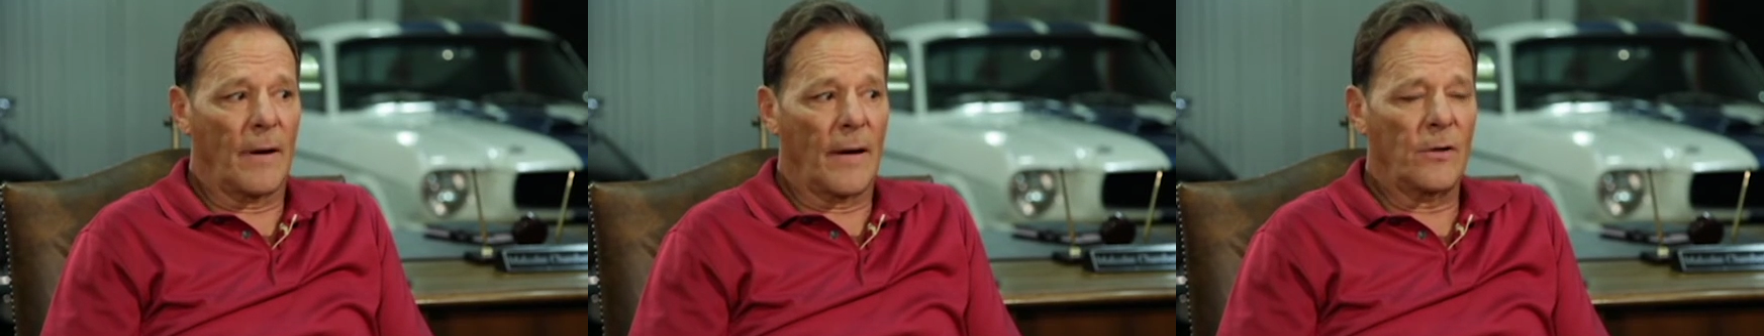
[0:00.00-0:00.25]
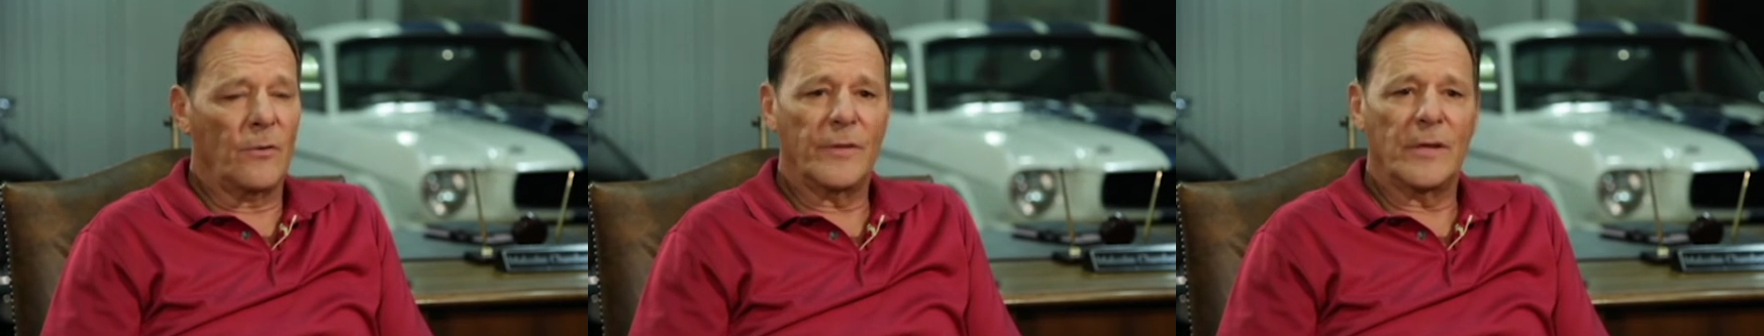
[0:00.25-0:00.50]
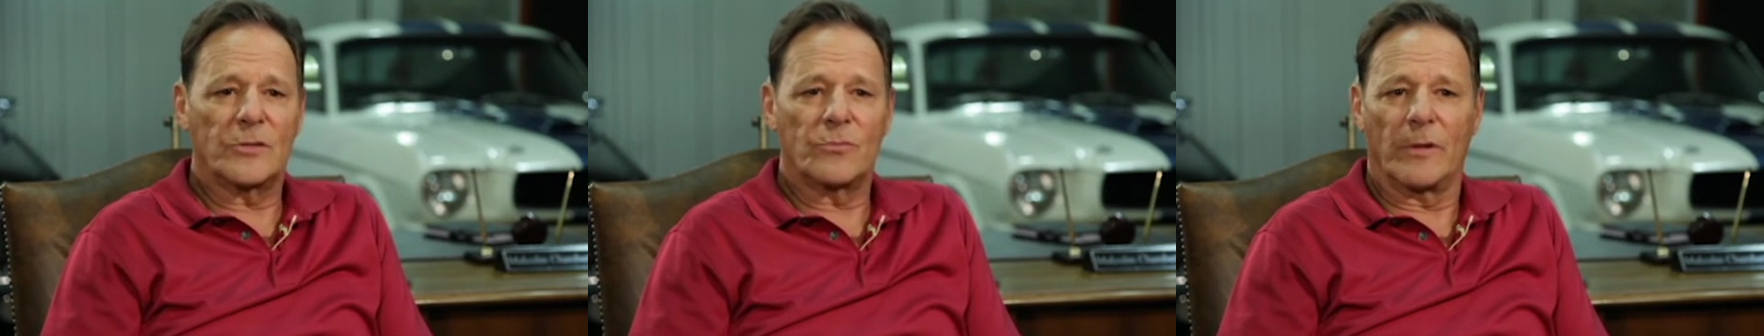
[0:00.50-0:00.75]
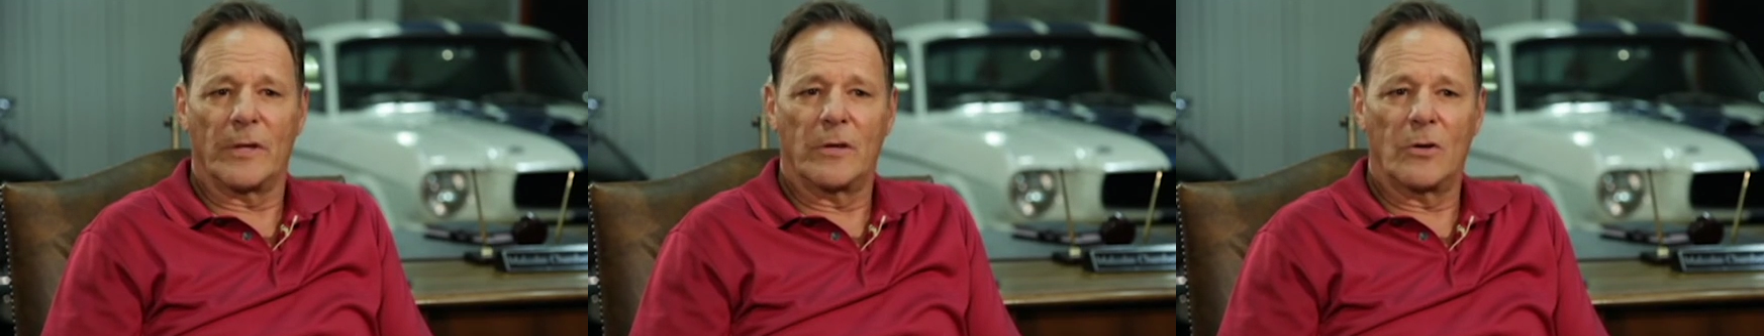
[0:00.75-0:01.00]
I don't think it's
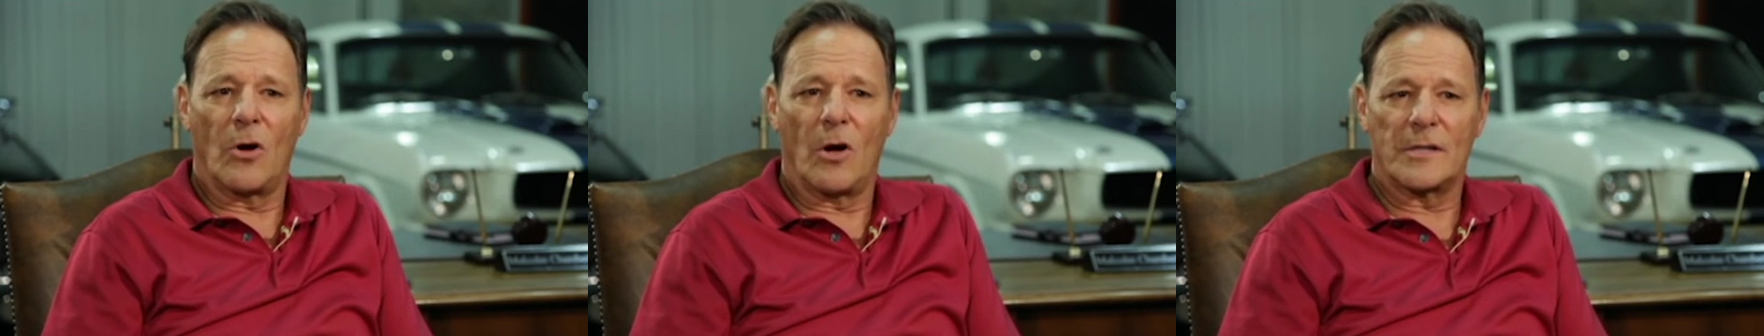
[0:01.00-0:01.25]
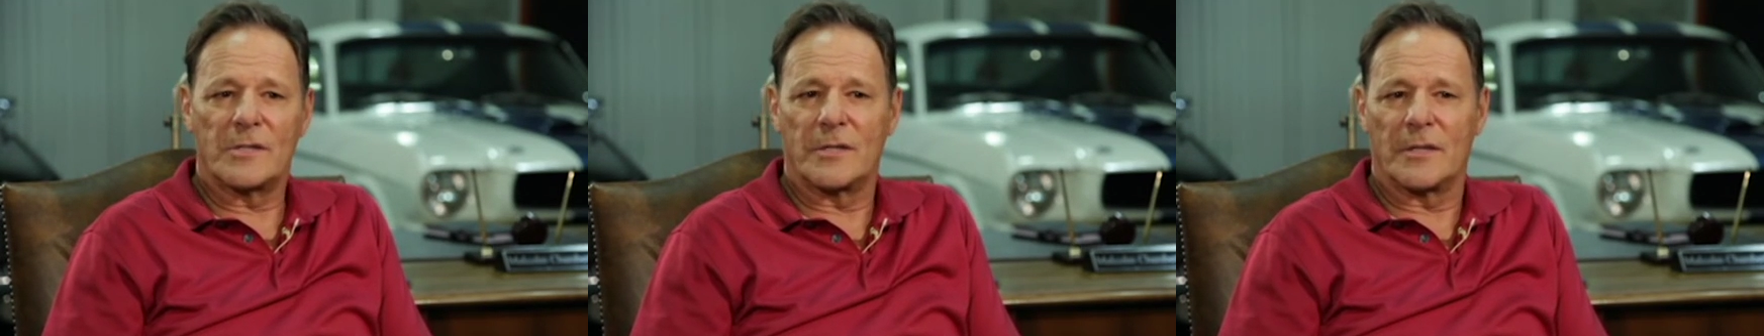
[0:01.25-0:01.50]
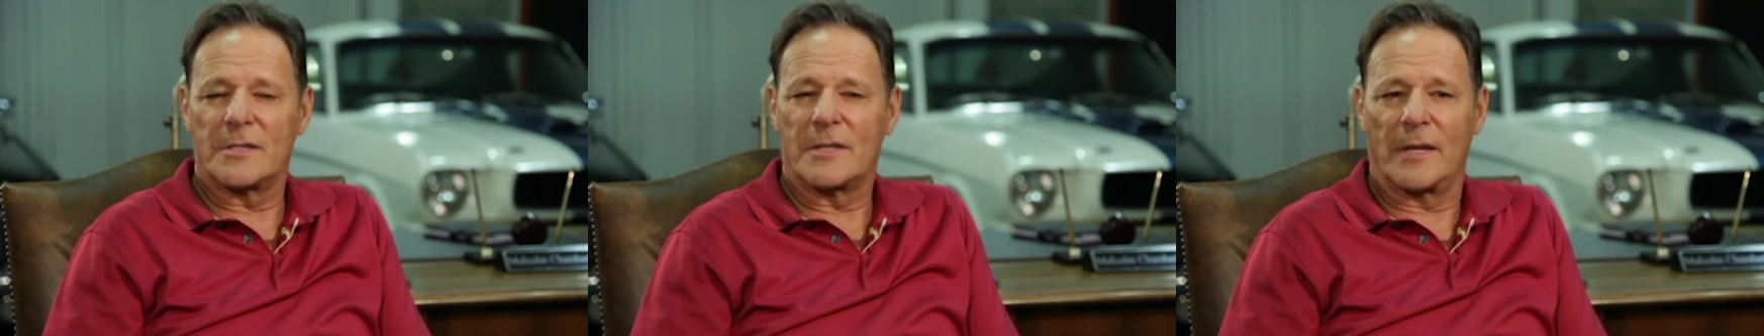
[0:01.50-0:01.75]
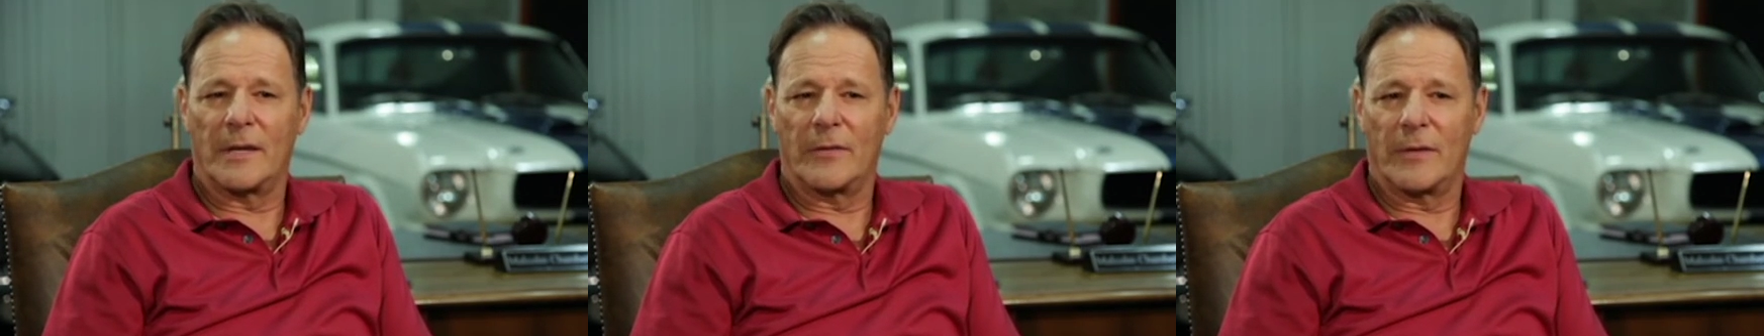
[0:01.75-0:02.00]
really cost us
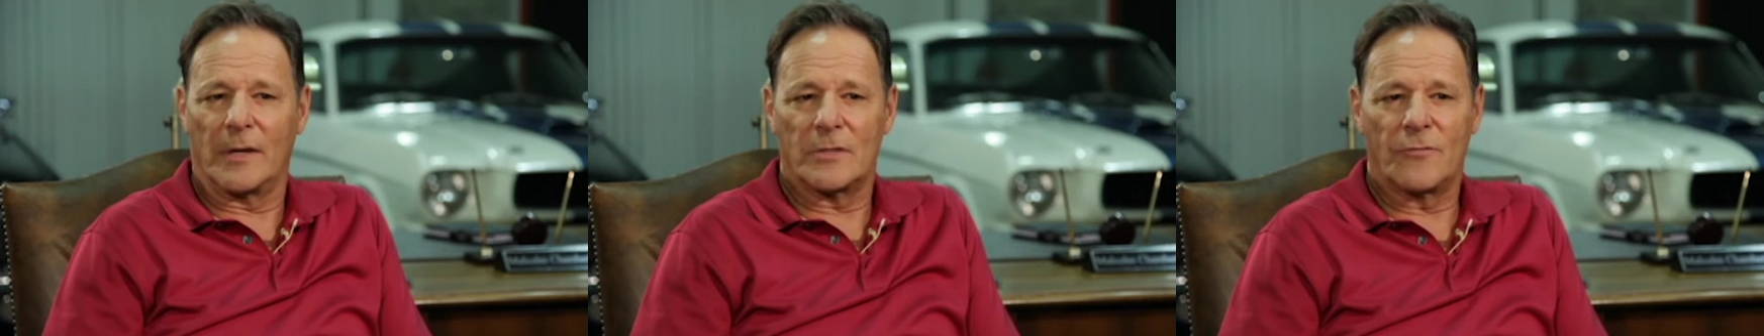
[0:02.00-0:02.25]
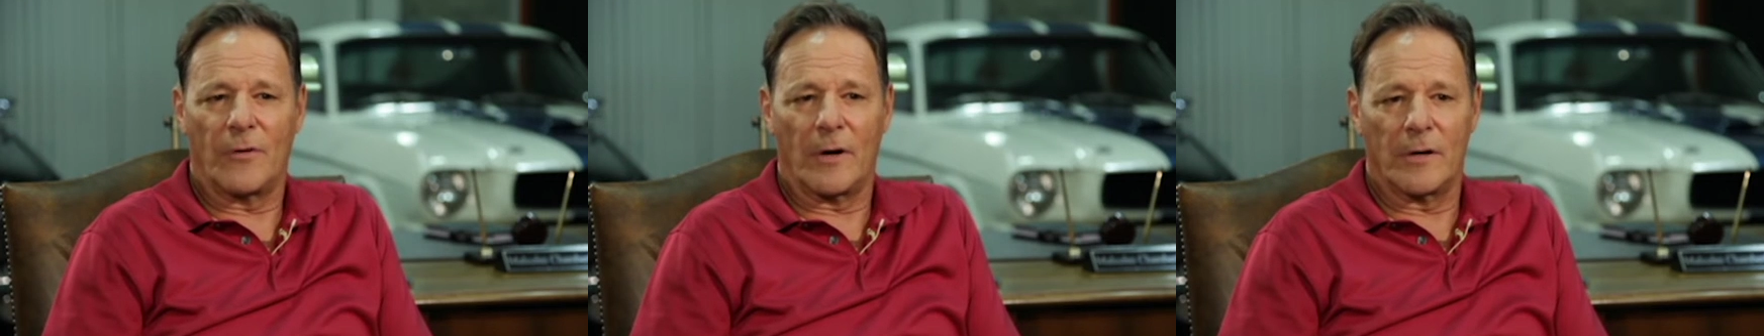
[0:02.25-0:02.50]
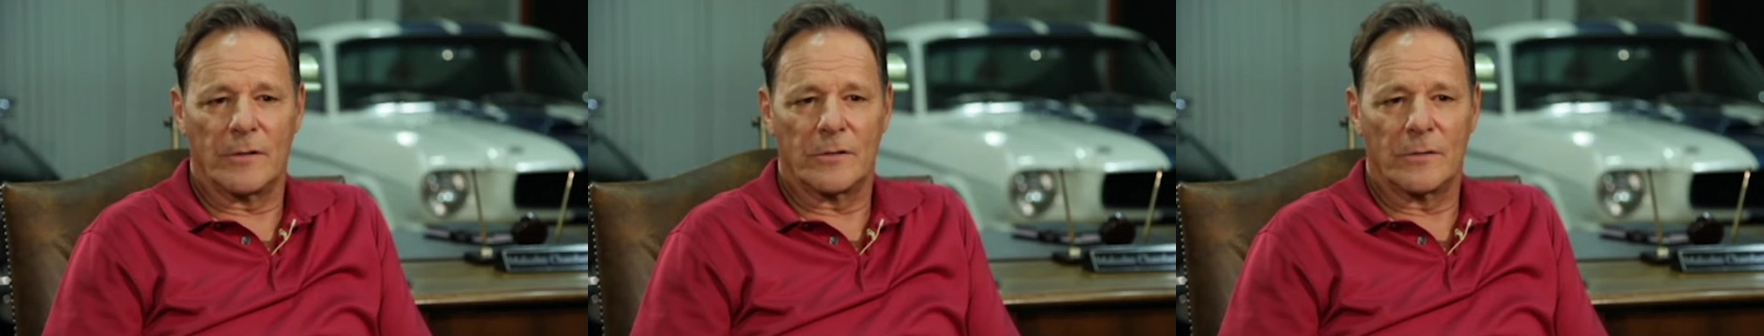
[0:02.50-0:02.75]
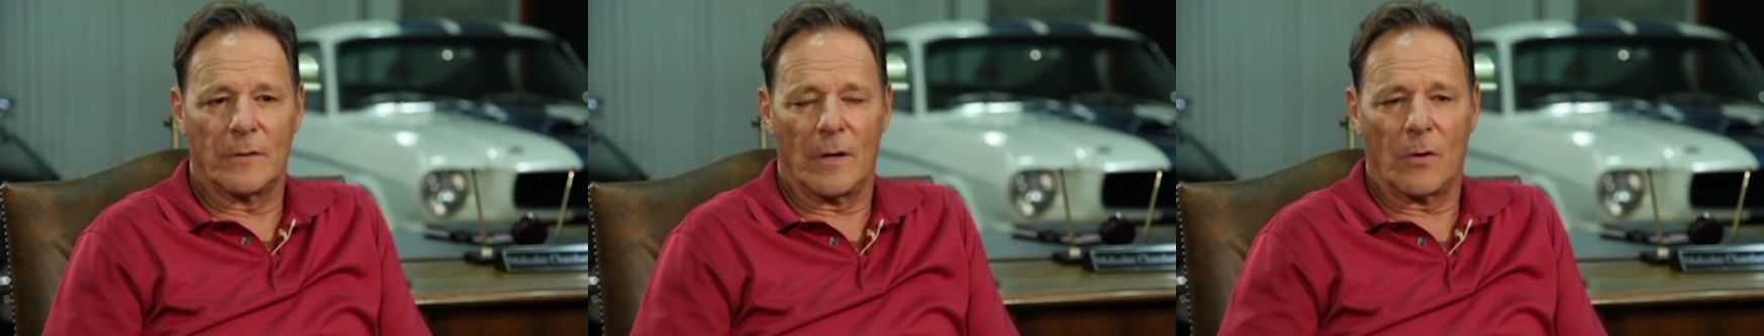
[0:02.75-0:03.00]
anything as far
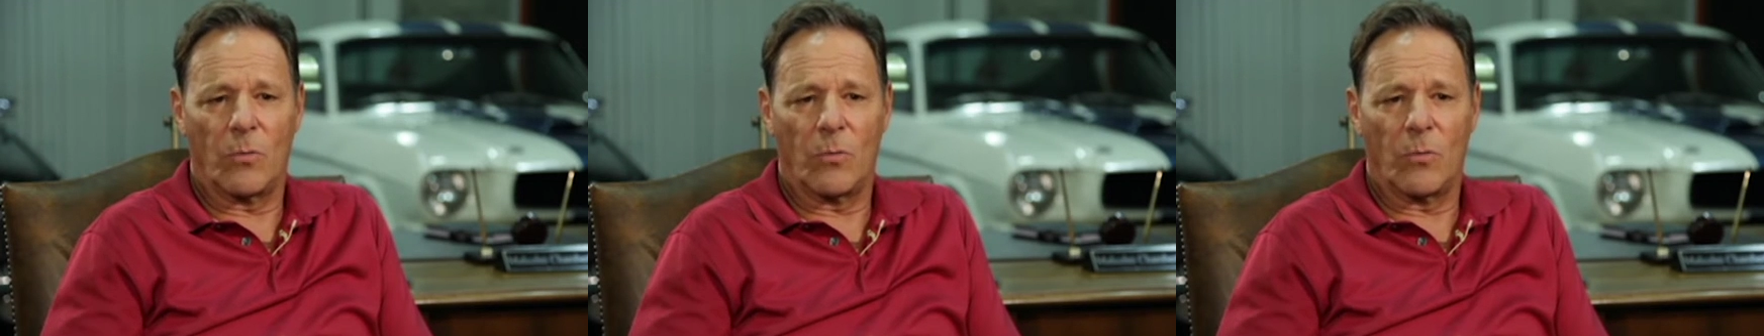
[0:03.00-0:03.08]
as uh,